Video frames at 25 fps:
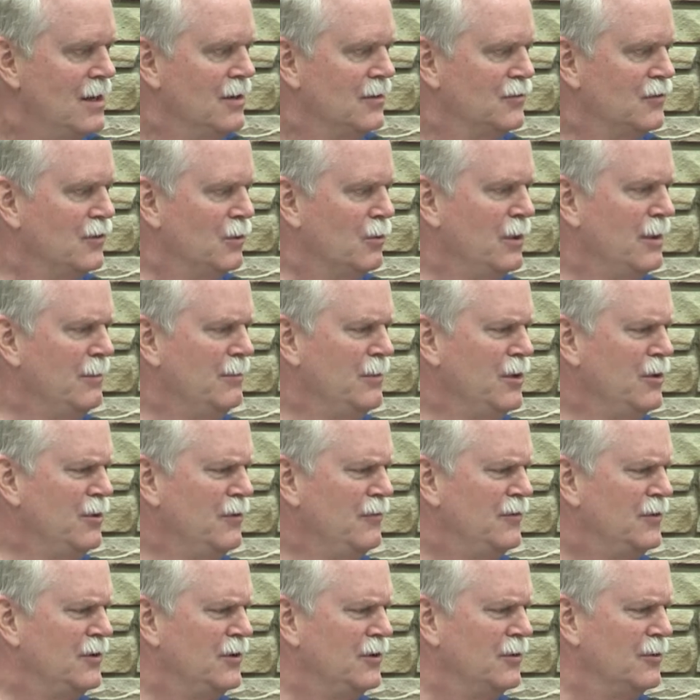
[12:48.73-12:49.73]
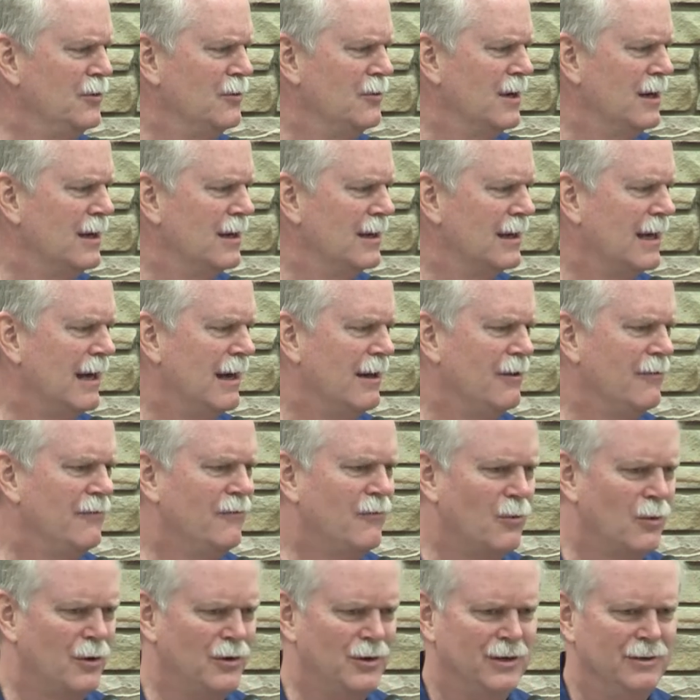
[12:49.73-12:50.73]
So we moved to
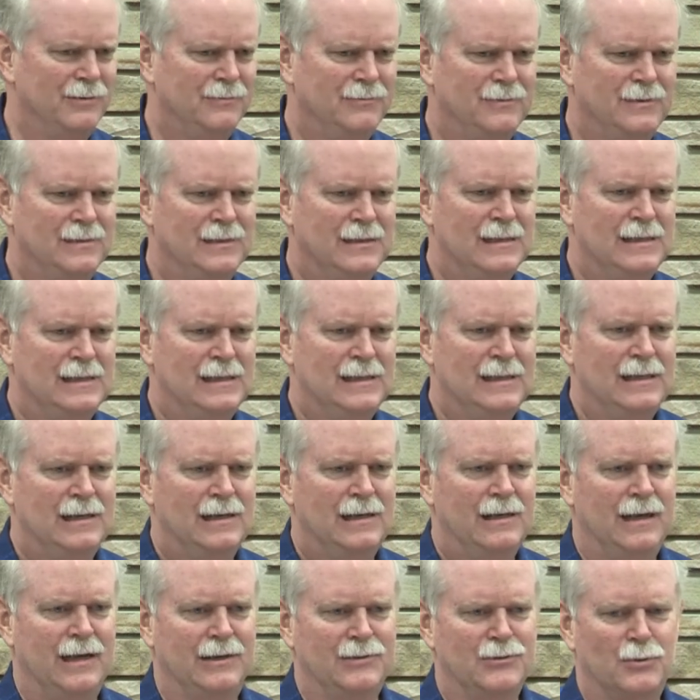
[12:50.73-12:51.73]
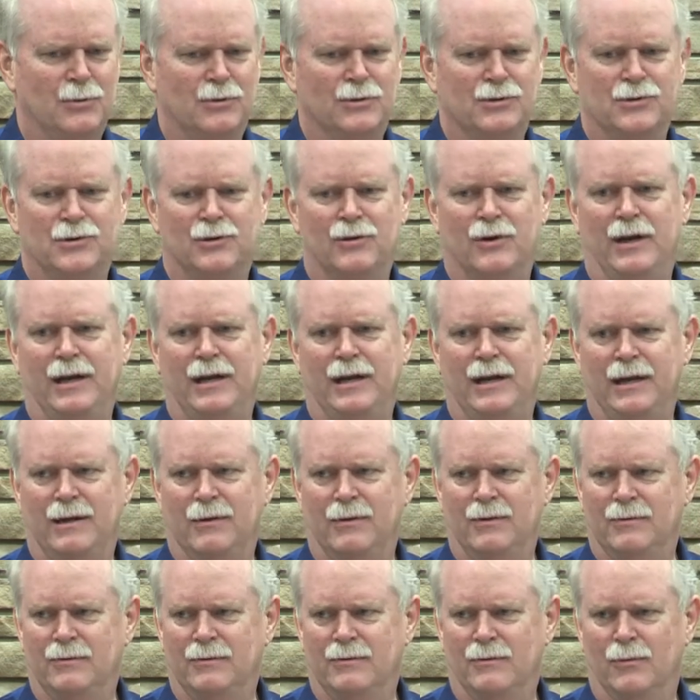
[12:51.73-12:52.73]
California. That's where
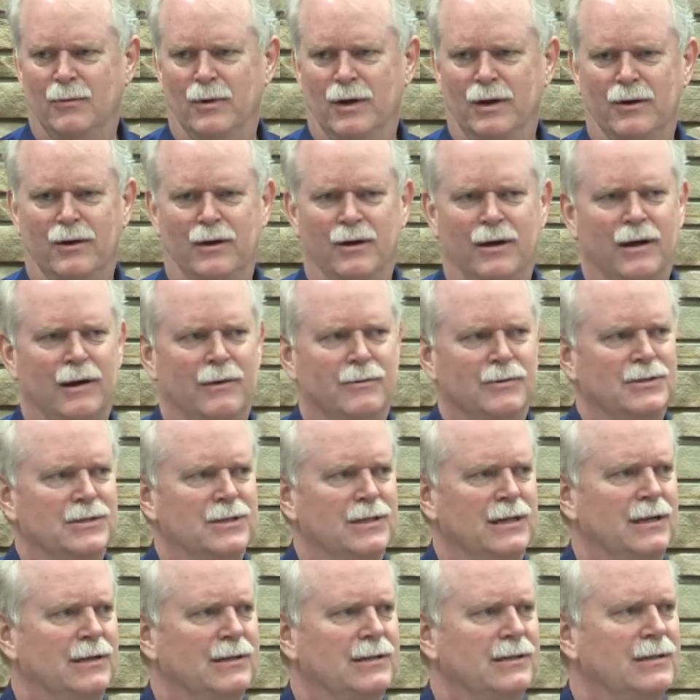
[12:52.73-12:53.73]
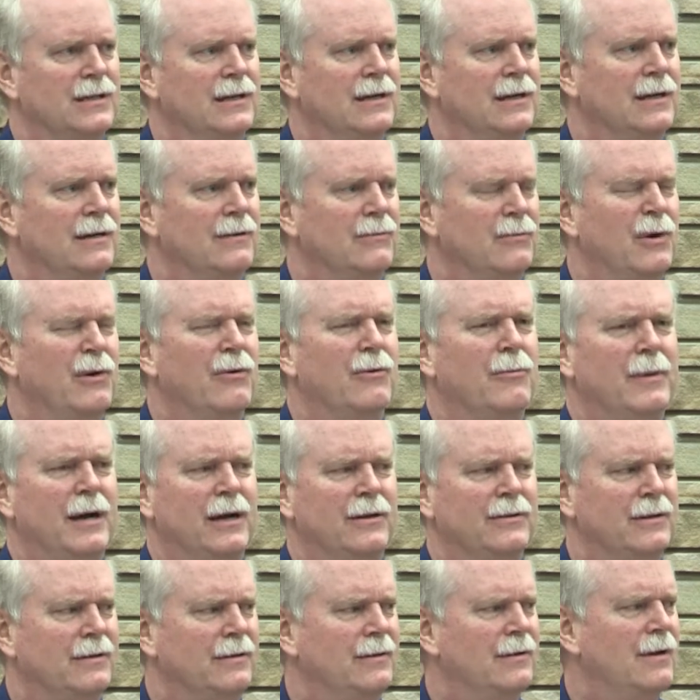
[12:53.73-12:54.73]
training went on. I was at,
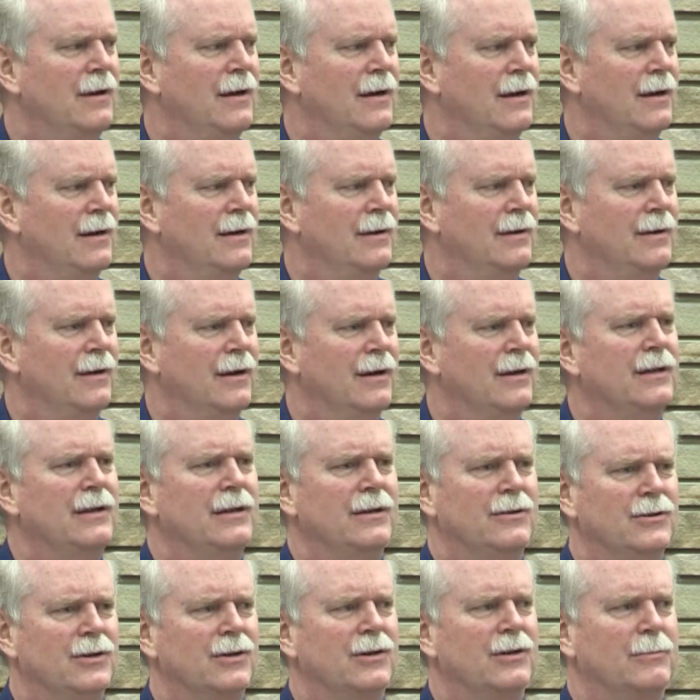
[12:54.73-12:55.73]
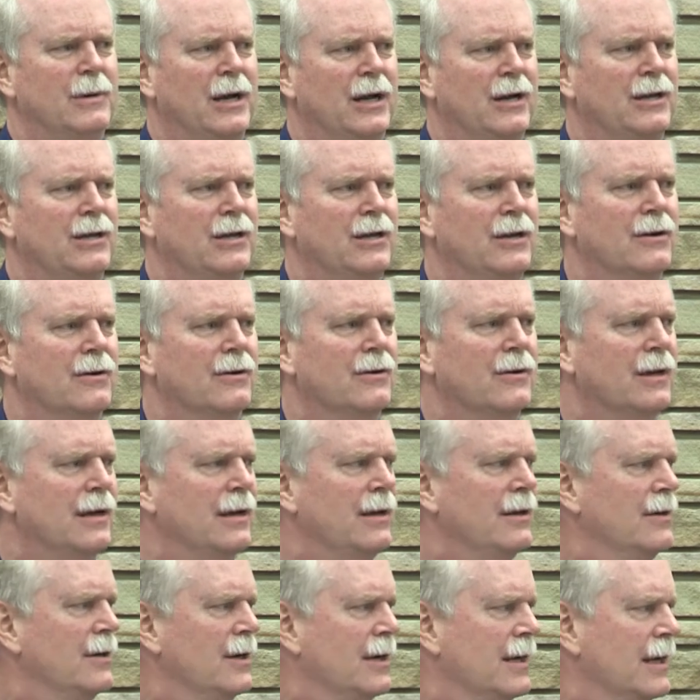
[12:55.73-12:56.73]
it took about a year
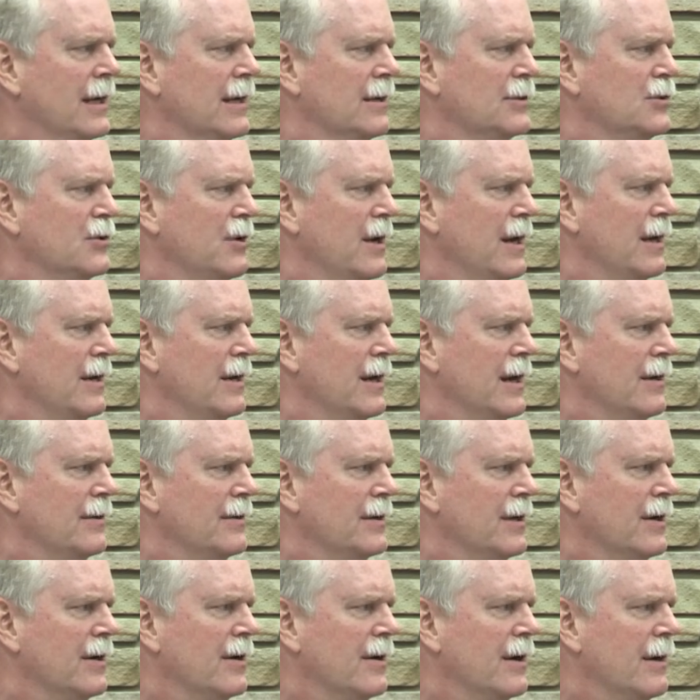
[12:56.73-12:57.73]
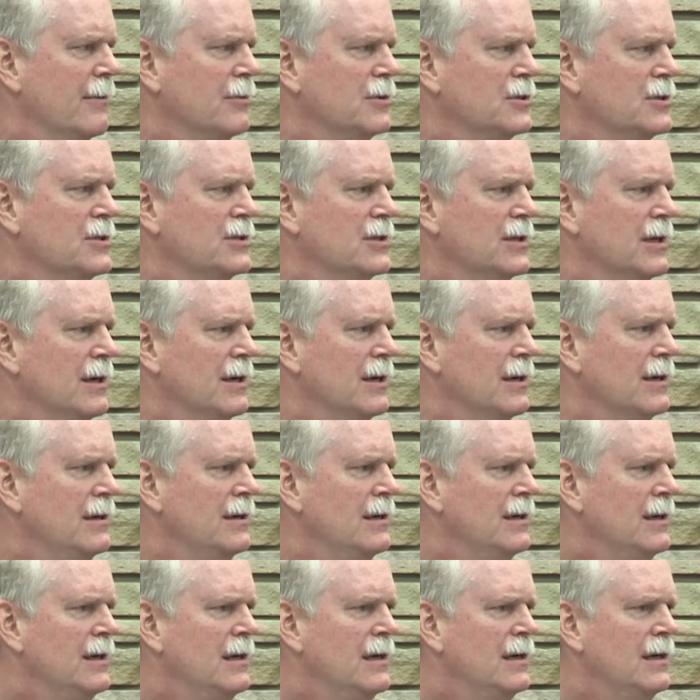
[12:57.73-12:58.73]
to get trained out there, and I was
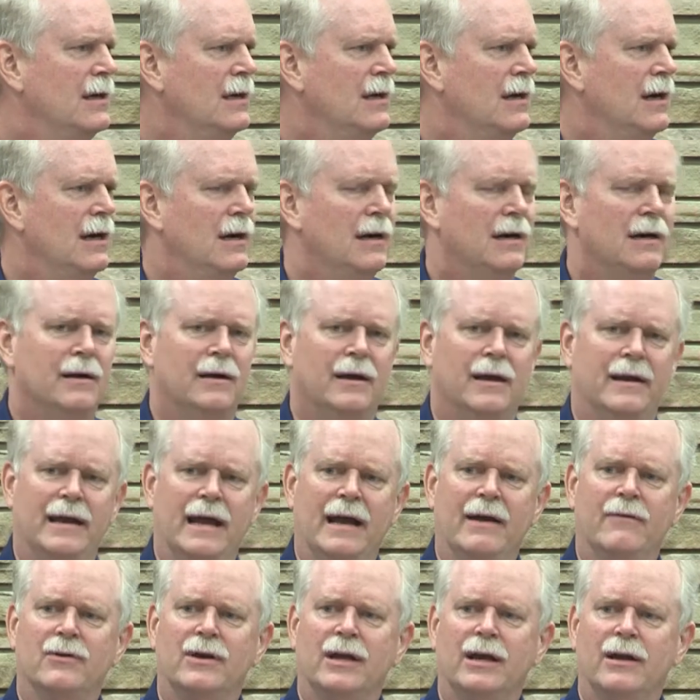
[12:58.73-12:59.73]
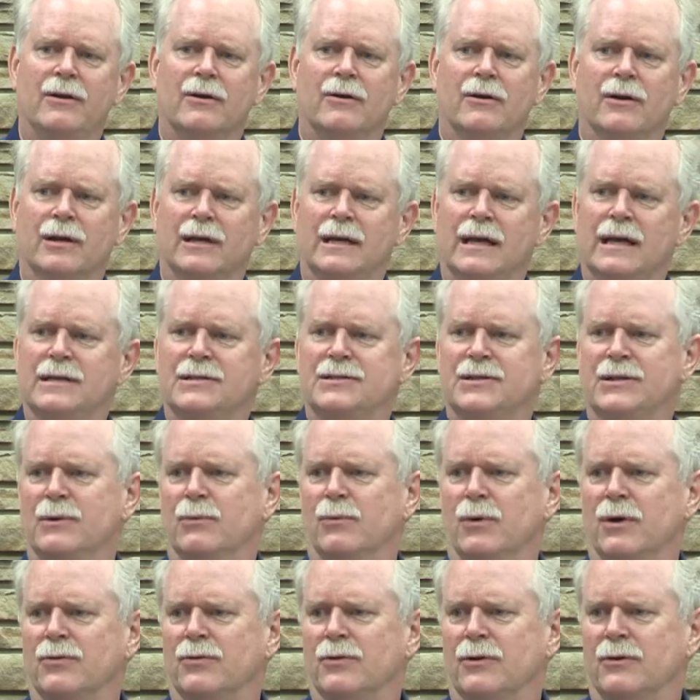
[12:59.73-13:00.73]
a navigator on a
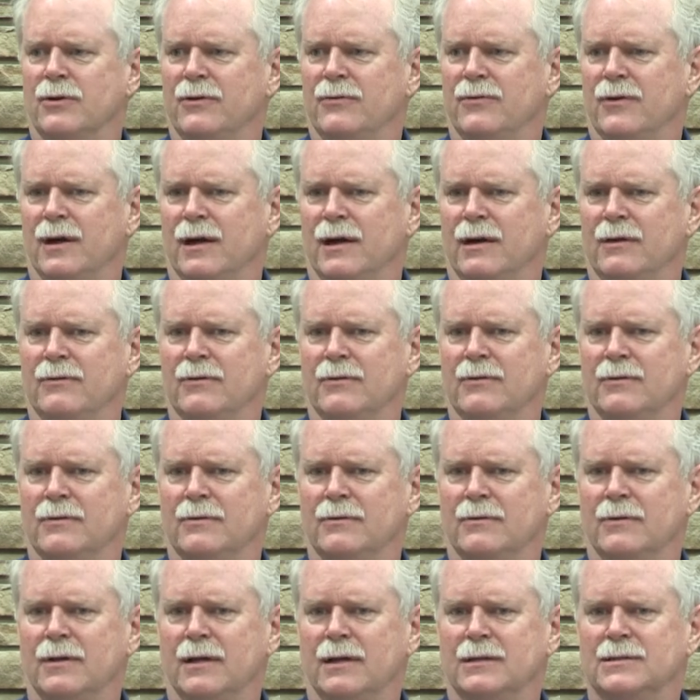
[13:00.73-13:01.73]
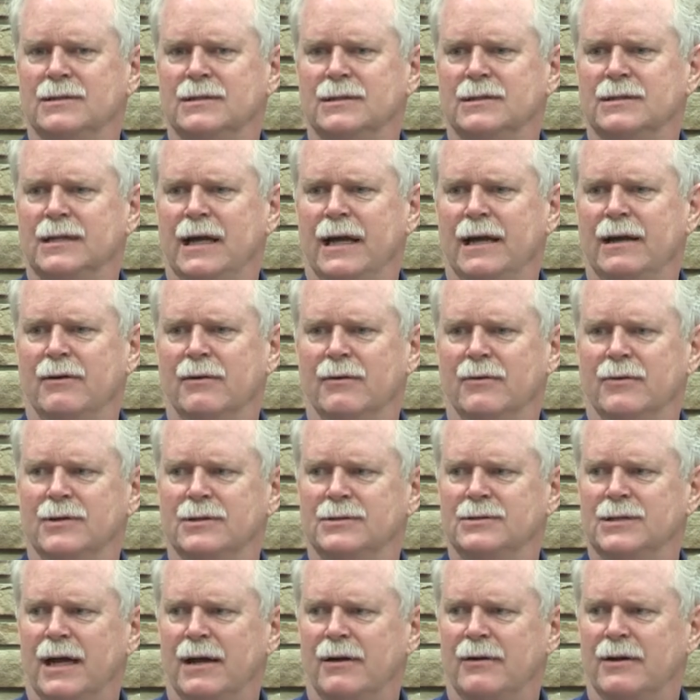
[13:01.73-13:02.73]
KC-135. That's the tanker
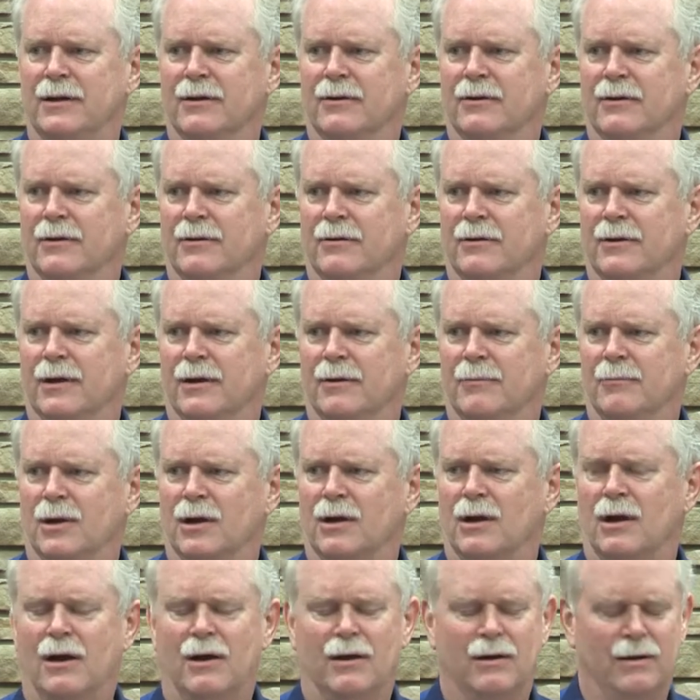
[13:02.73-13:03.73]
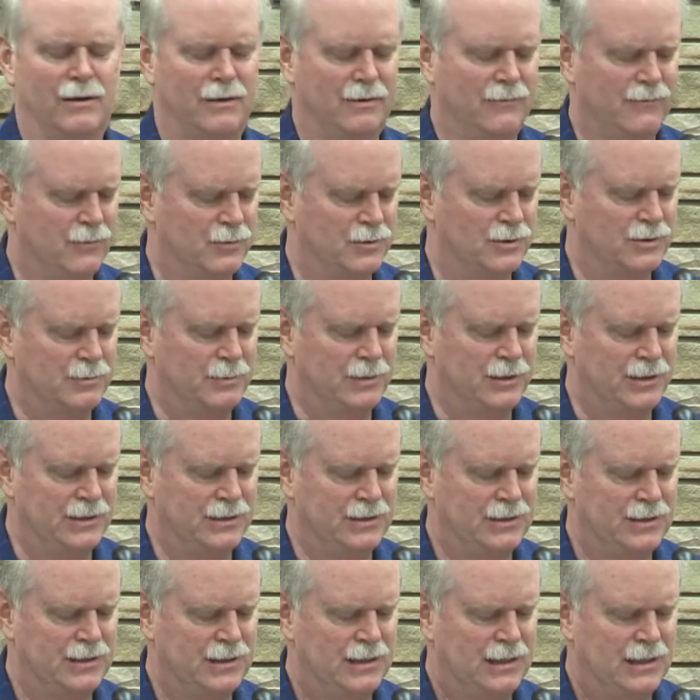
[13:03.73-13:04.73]
that's out here at McConnell Air Force Base.